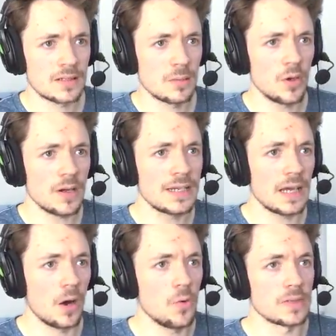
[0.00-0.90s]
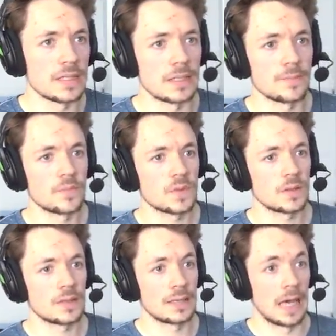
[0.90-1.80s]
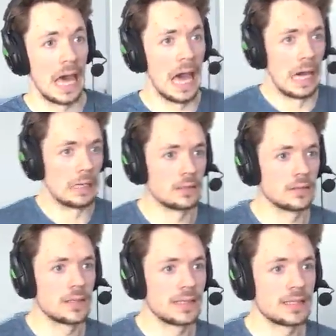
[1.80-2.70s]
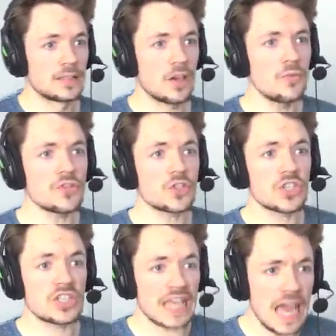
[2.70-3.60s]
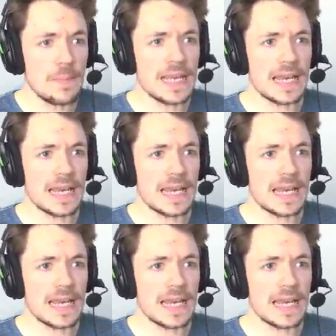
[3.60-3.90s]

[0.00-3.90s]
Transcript: I'm not going to... hold you. Ah! Don't scare me